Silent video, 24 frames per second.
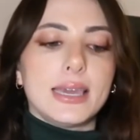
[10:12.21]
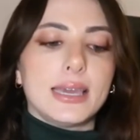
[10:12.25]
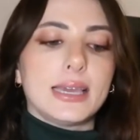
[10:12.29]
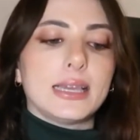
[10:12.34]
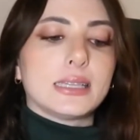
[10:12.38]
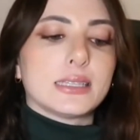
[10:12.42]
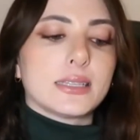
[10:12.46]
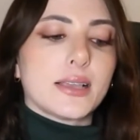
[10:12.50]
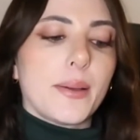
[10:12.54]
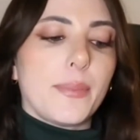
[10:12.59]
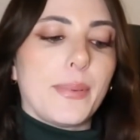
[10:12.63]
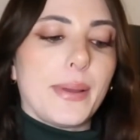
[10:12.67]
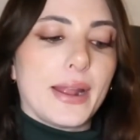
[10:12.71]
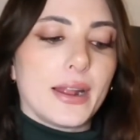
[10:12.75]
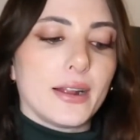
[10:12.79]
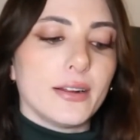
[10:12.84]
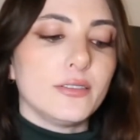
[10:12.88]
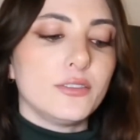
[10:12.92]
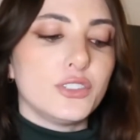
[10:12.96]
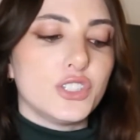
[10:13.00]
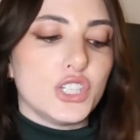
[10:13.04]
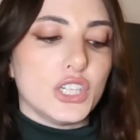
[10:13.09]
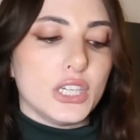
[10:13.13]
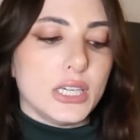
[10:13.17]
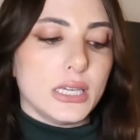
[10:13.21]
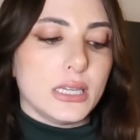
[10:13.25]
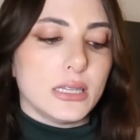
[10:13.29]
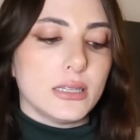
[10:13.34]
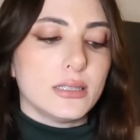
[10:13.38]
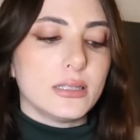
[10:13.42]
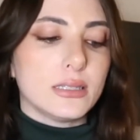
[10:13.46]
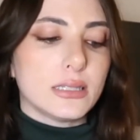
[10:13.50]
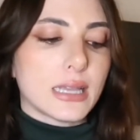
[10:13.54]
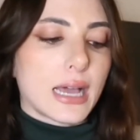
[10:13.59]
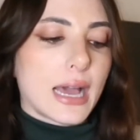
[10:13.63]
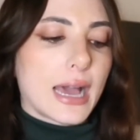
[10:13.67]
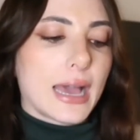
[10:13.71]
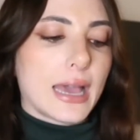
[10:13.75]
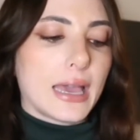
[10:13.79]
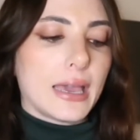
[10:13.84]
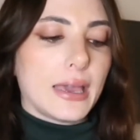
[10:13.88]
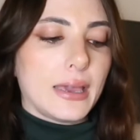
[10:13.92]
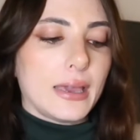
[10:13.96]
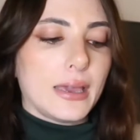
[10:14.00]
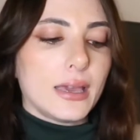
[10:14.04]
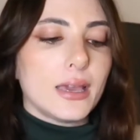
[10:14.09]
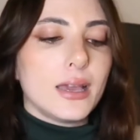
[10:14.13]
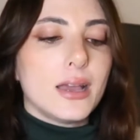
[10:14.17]
is a pair of jeans.
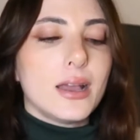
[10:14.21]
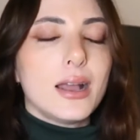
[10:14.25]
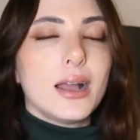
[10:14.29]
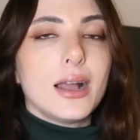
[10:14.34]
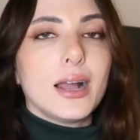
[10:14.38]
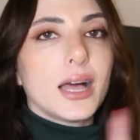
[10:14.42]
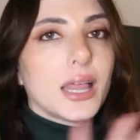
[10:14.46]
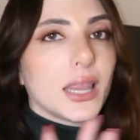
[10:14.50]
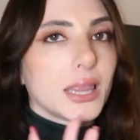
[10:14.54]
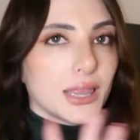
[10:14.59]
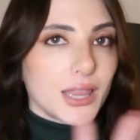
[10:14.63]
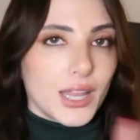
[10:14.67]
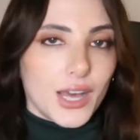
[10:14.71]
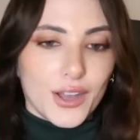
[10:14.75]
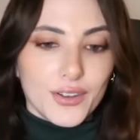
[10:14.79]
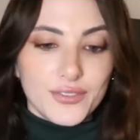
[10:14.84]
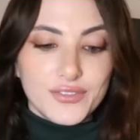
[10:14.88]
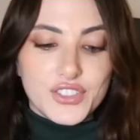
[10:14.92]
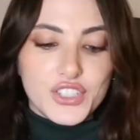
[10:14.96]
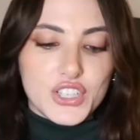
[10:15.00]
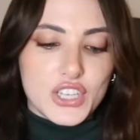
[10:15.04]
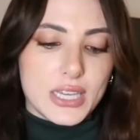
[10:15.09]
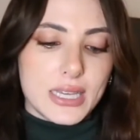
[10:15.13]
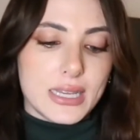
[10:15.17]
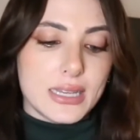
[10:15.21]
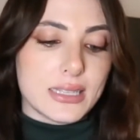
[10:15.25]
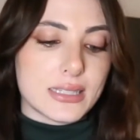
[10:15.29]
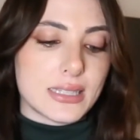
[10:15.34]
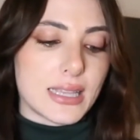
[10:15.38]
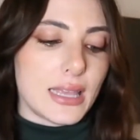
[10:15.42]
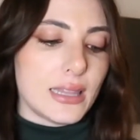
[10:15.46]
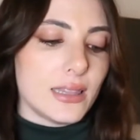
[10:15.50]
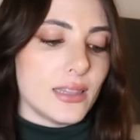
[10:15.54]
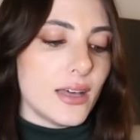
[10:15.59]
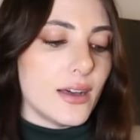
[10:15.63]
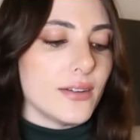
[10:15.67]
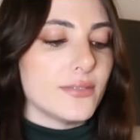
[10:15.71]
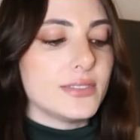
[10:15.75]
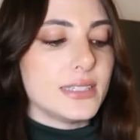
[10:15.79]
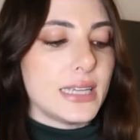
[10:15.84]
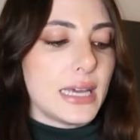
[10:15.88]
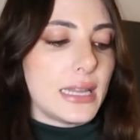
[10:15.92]
I Love jeans. I love